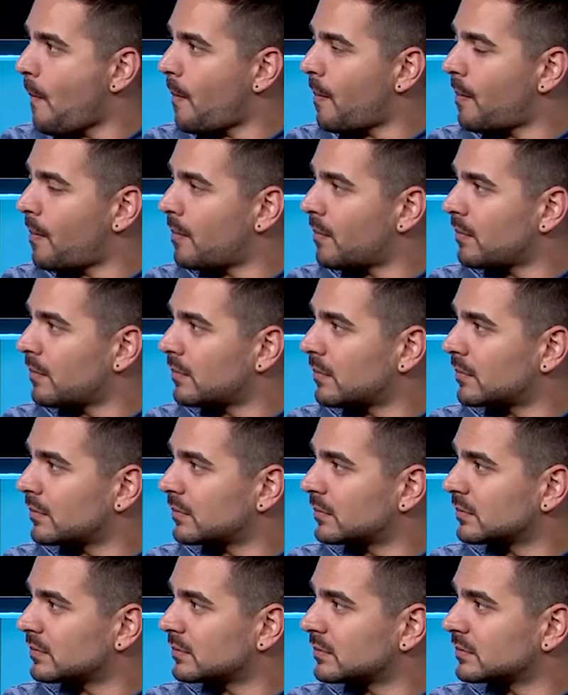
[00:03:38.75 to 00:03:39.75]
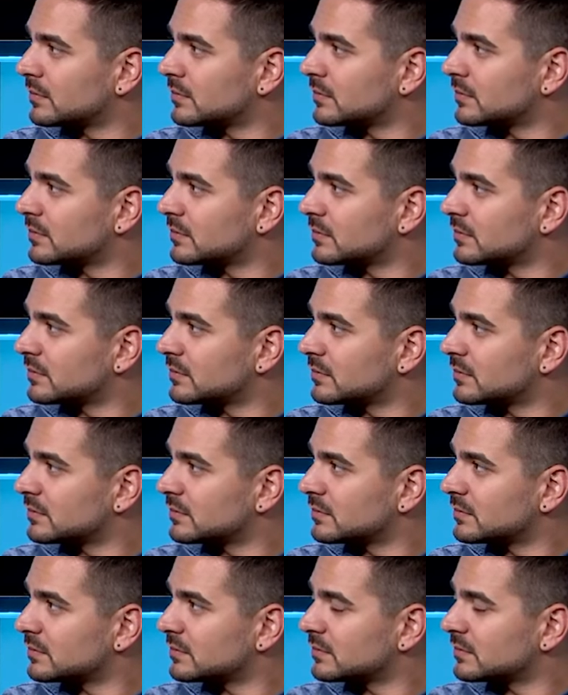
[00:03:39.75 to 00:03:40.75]

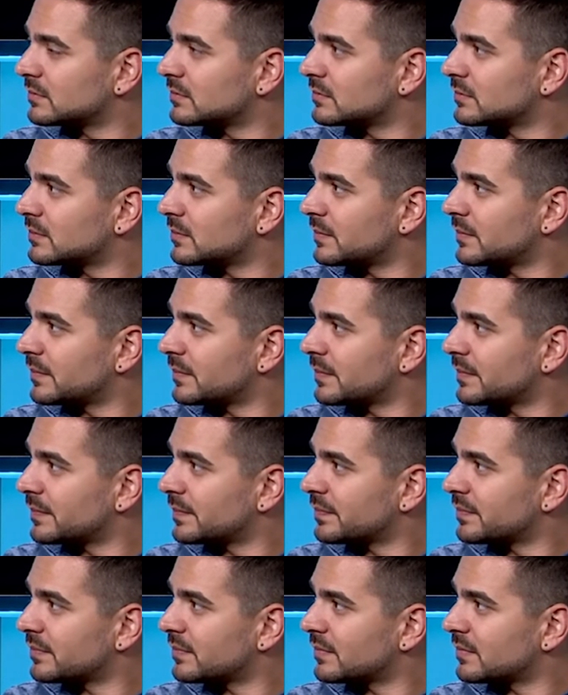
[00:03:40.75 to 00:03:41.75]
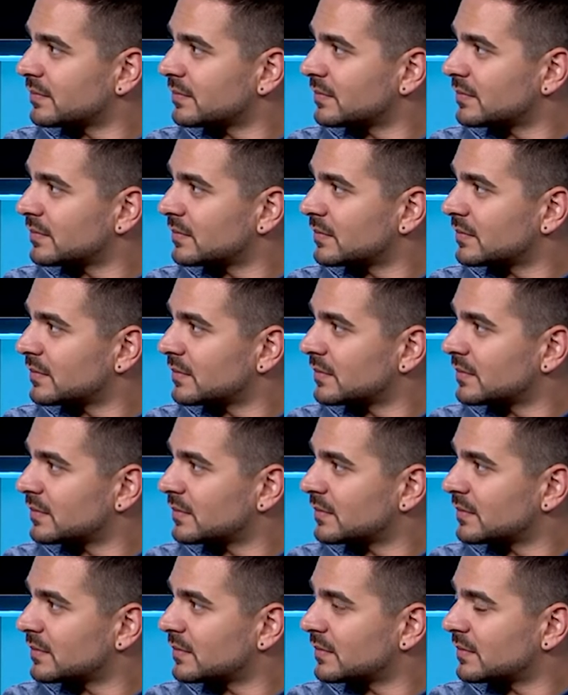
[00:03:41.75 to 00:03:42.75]

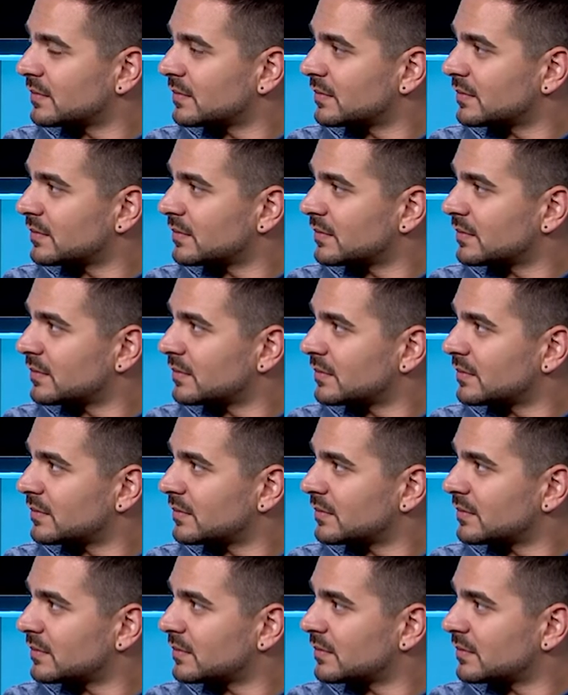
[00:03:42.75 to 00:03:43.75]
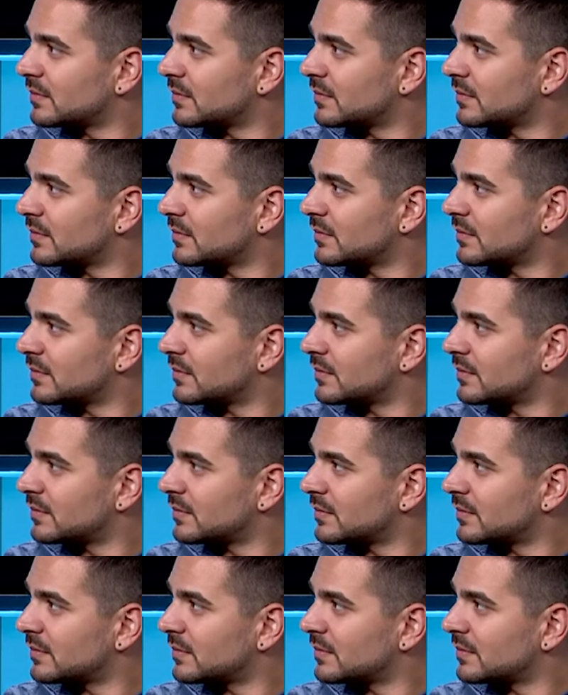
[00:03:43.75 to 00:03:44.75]

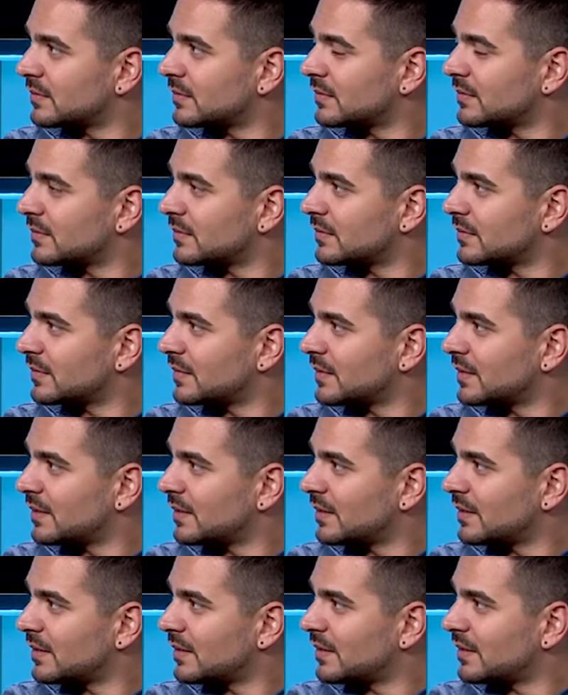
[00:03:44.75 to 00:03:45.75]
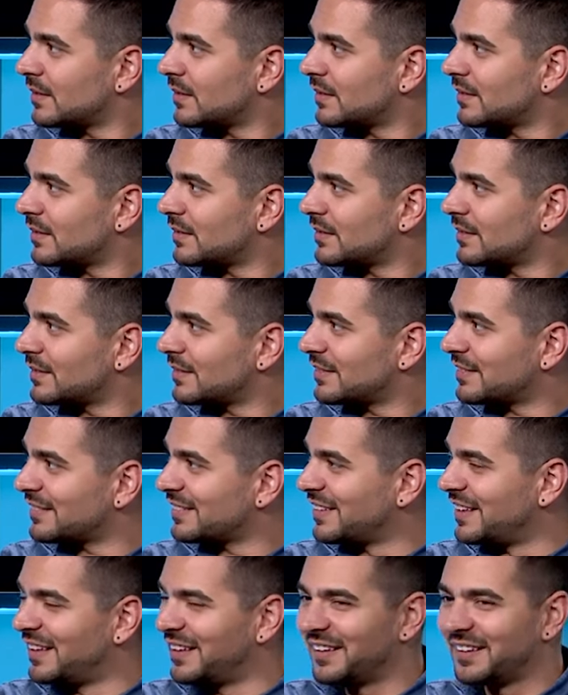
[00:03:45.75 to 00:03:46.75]
The person shown says nothing.